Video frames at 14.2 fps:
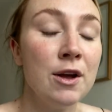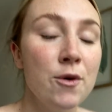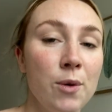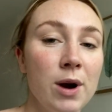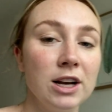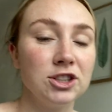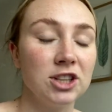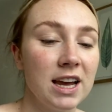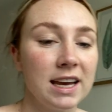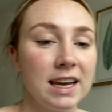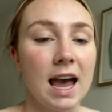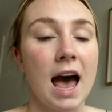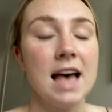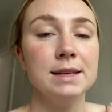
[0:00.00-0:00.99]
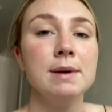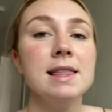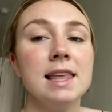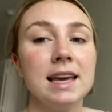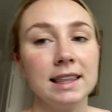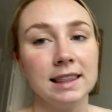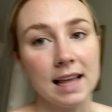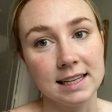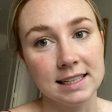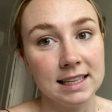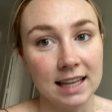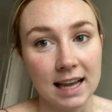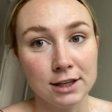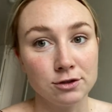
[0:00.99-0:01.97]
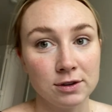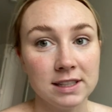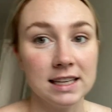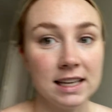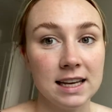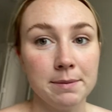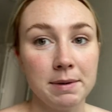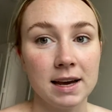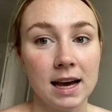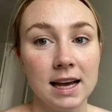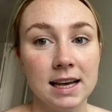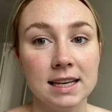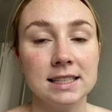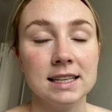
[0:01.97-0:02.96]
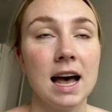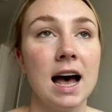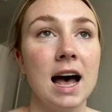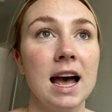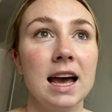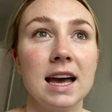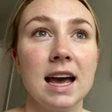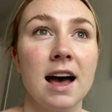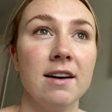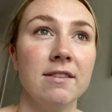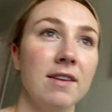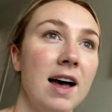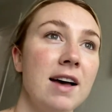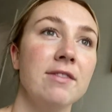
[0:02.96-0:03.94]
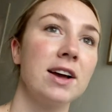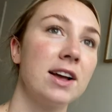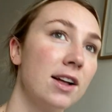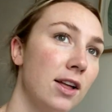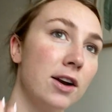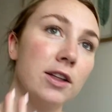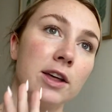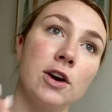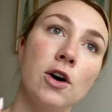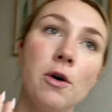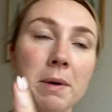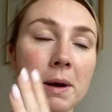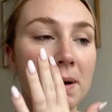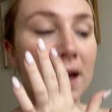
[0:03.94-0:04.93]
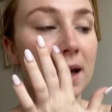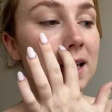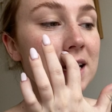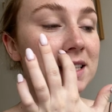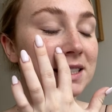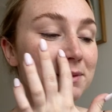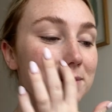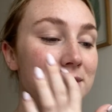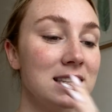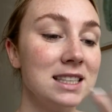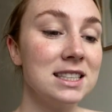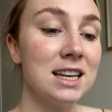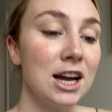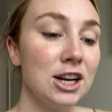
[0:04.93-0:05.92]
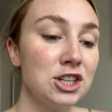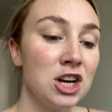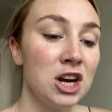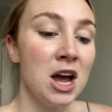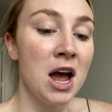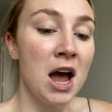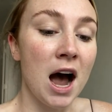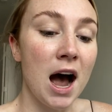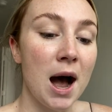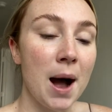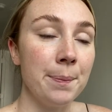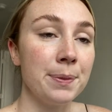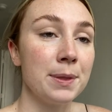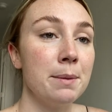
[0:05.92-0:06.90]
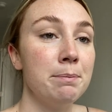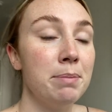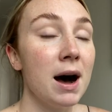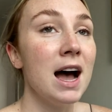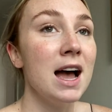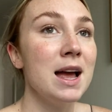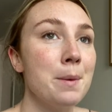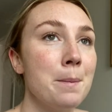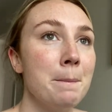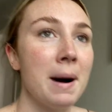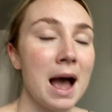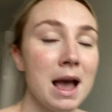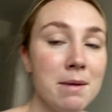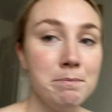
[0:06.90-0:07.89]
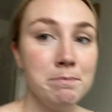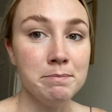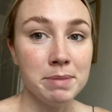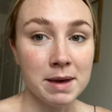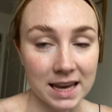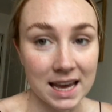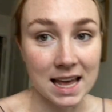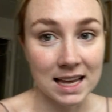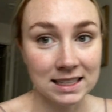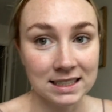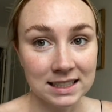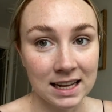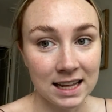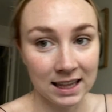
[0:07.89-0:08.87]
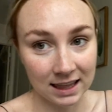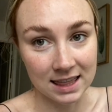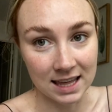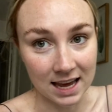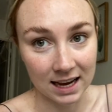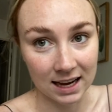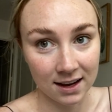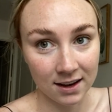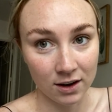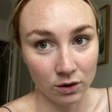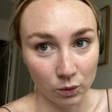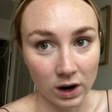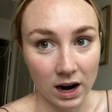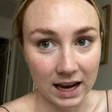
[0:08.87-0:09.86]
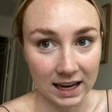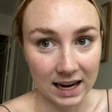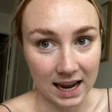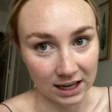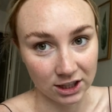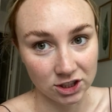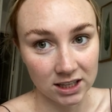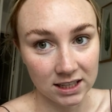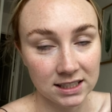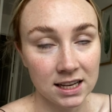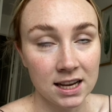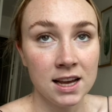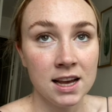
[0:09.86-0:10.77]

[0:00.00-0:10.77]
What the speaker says: which like has been like less and less recently because I have like a lot of like coping mechanisms and such. But my biggest thing when I get anxious